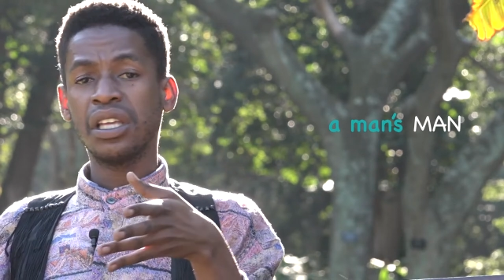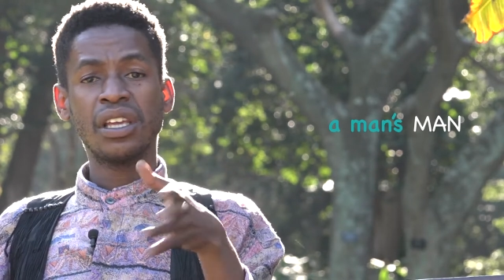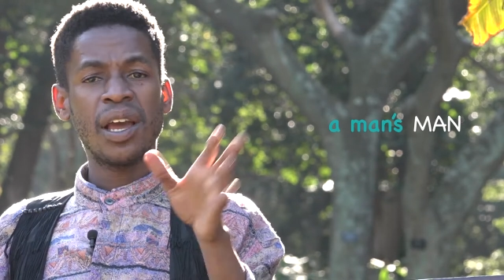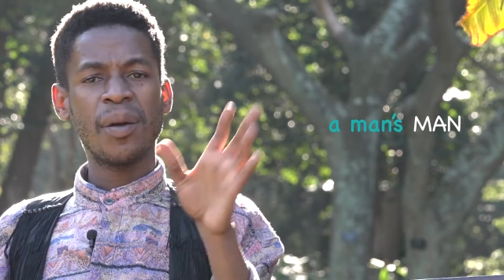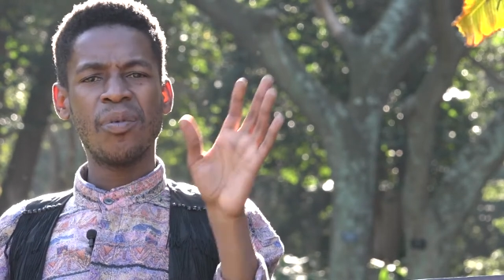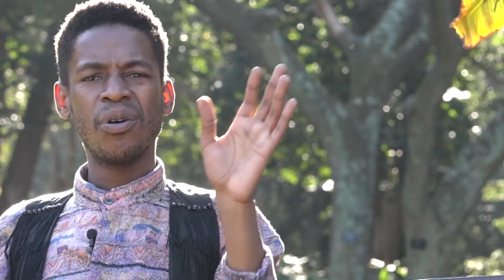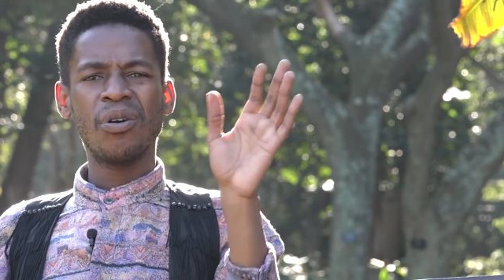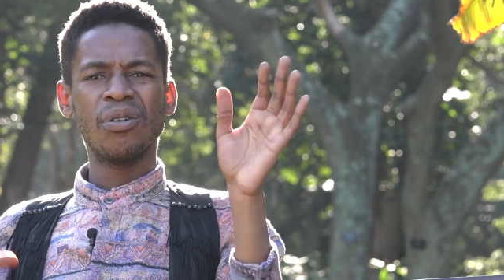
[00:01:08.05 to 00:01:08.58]
Yeah,
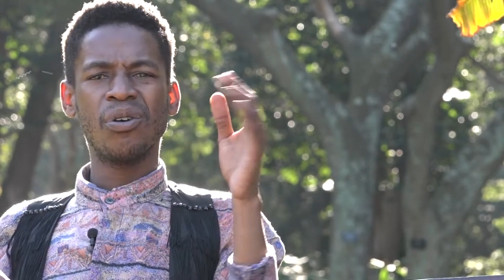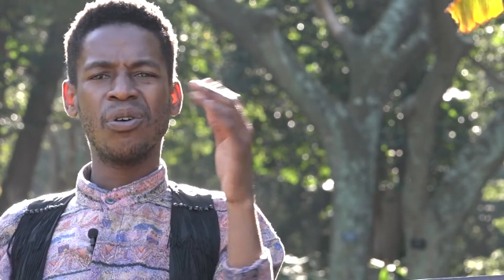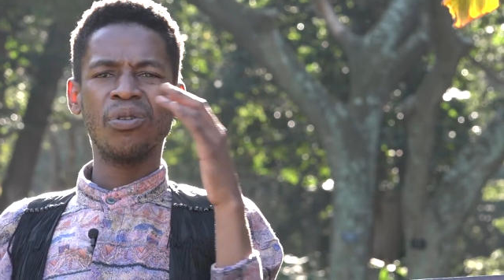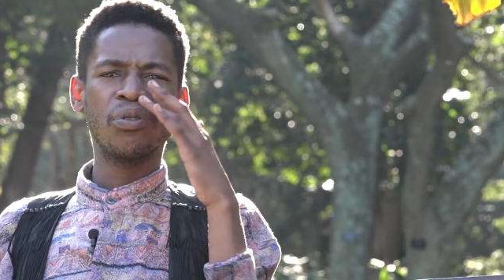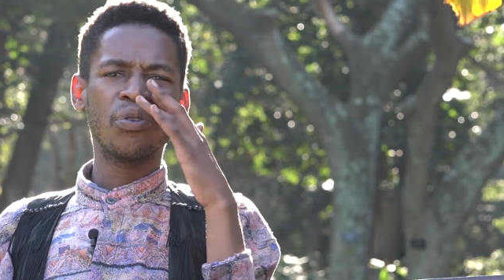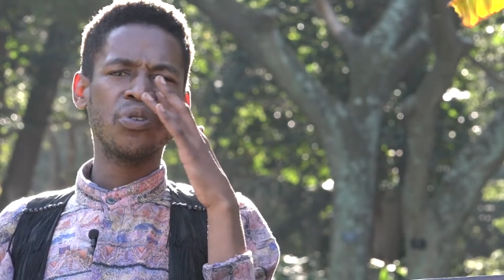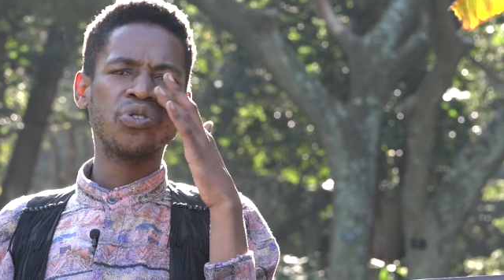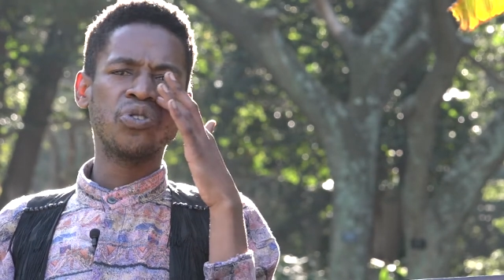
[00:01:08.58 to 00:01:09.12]
but
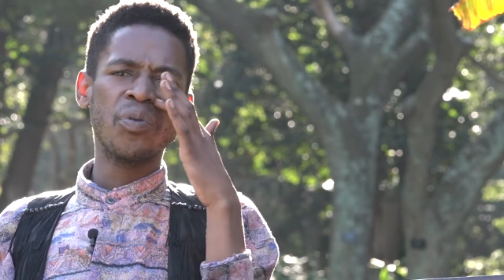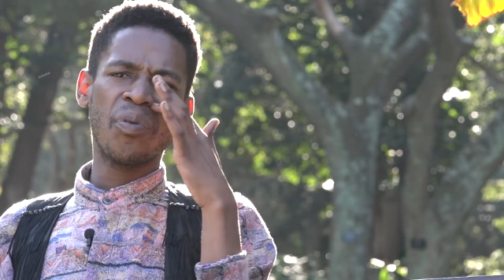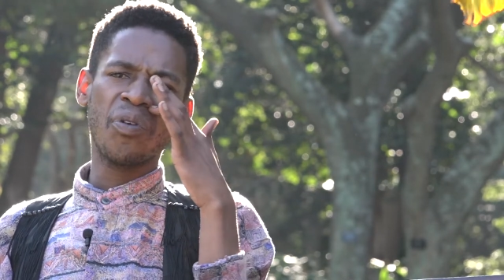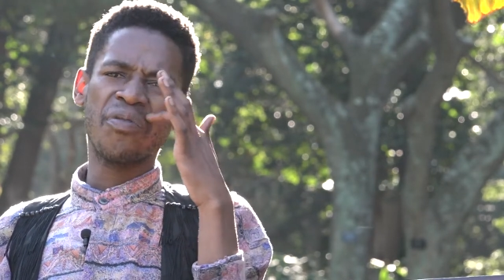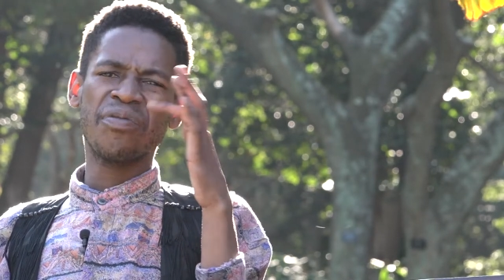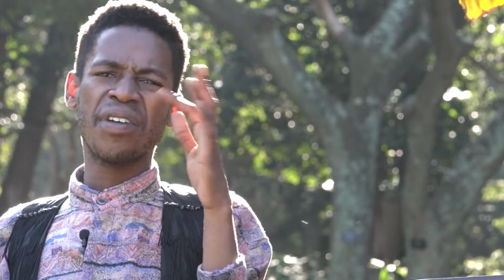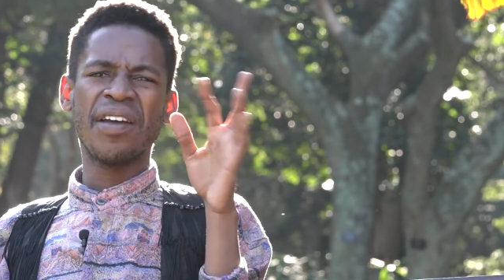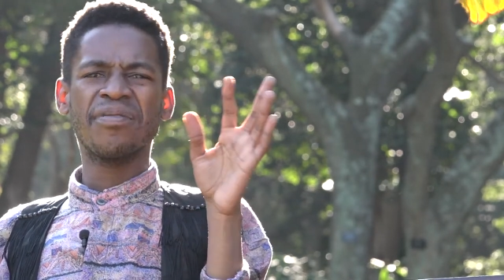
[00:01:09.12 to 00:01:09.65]
all those
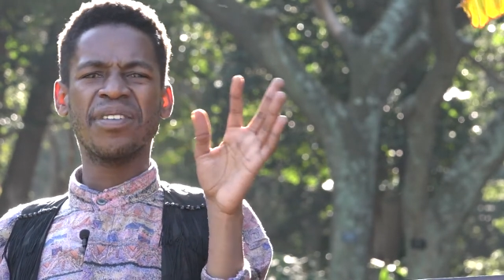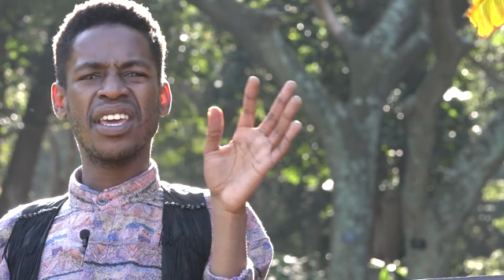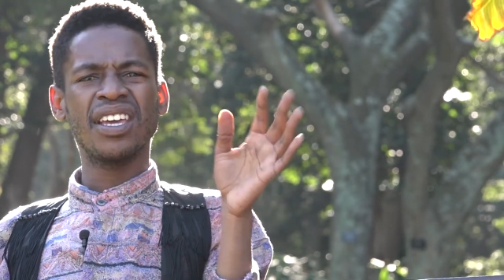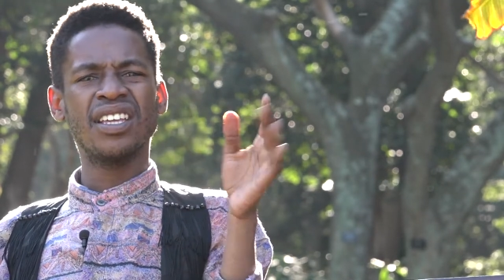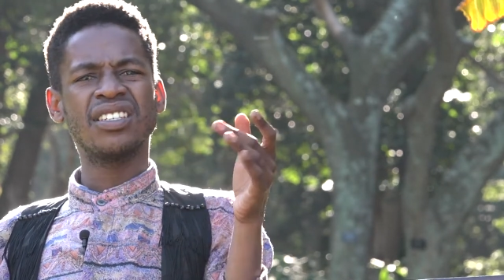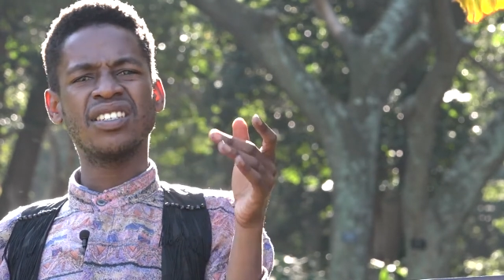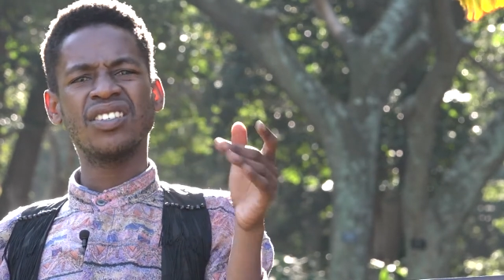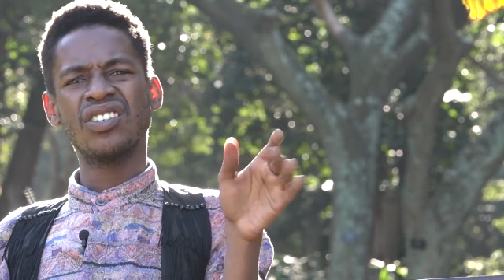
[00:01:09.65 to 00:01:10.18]
2.5
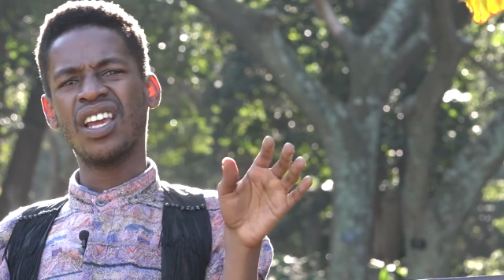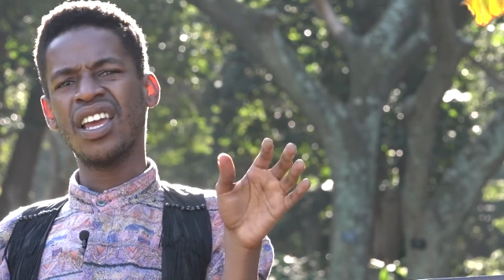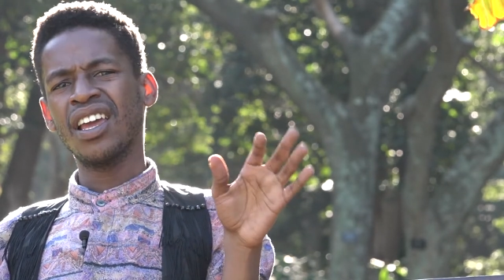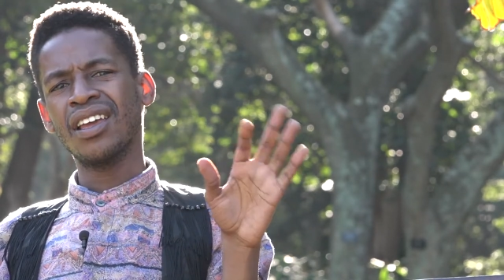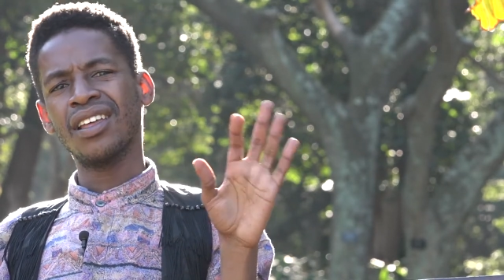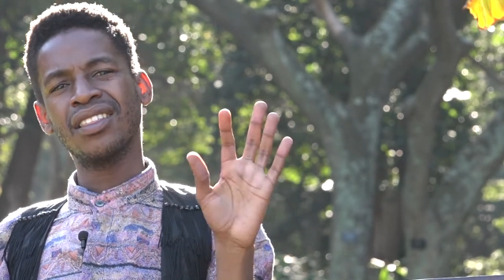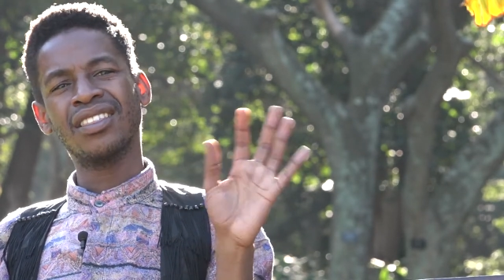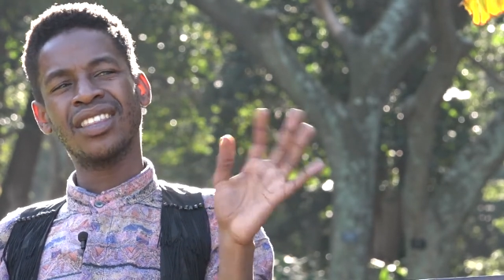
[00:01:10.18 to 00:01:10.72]
kids,
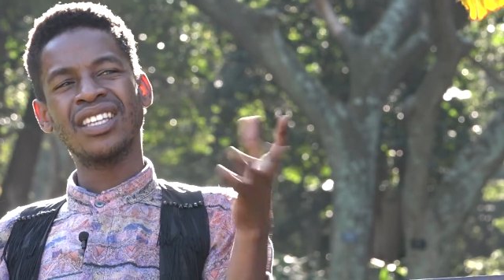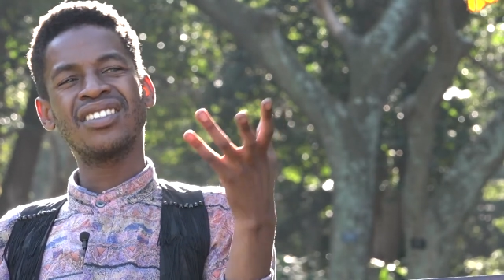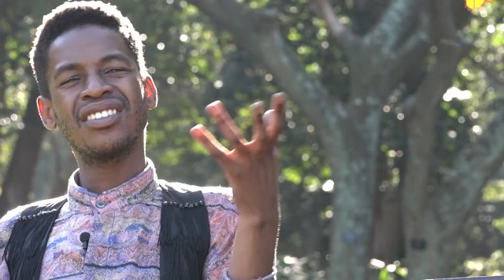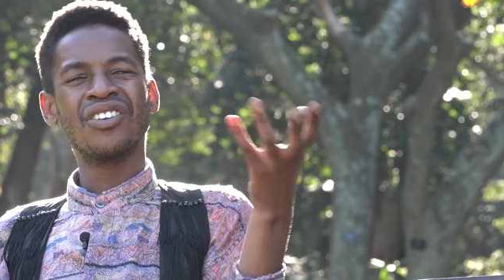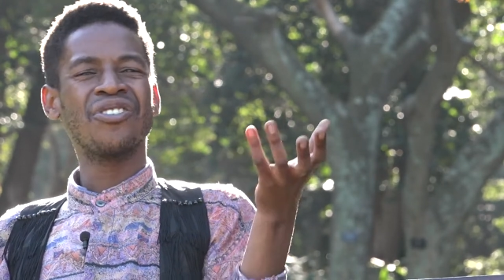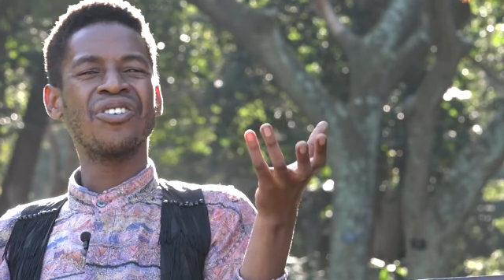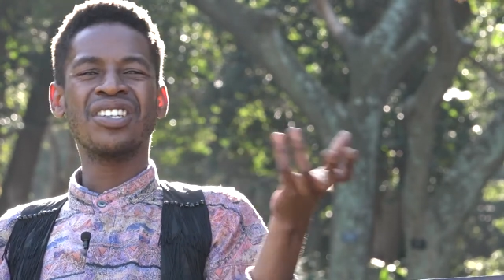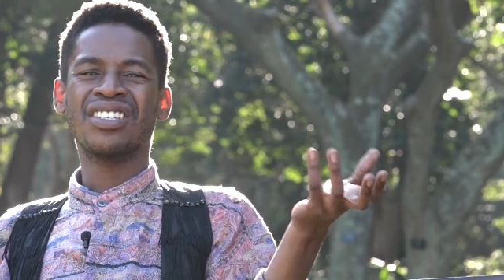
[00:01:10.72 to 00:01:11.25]
that's
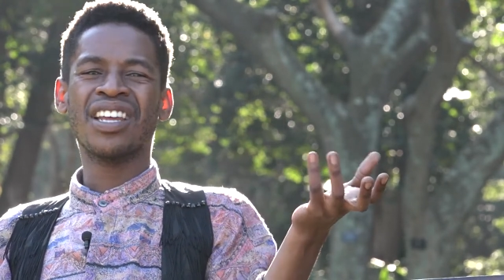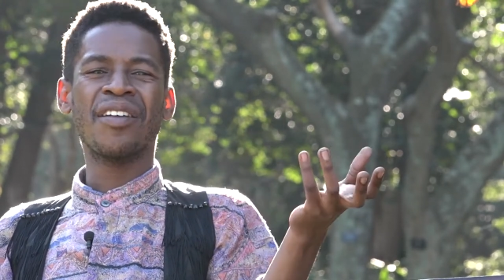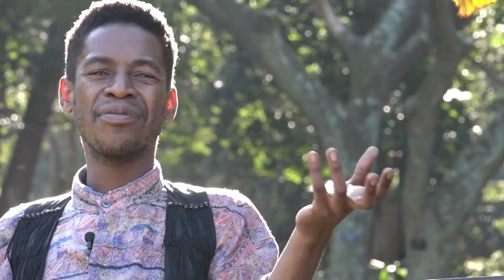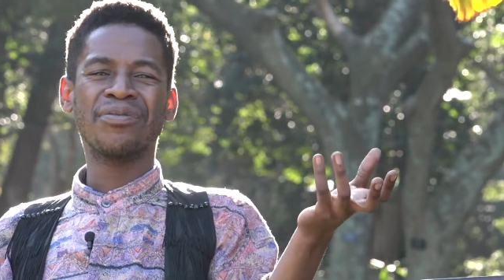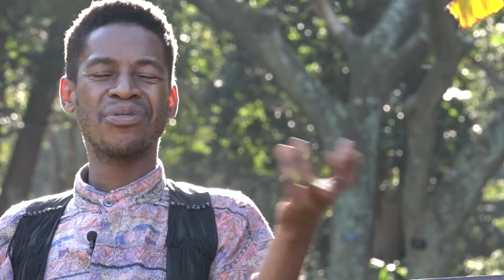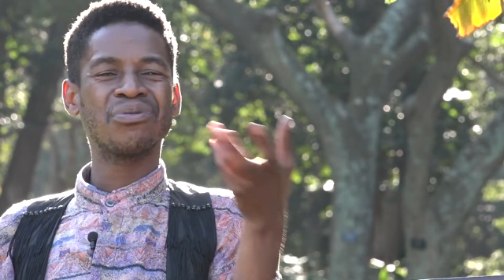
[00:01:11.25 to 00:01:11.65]
serious stuff.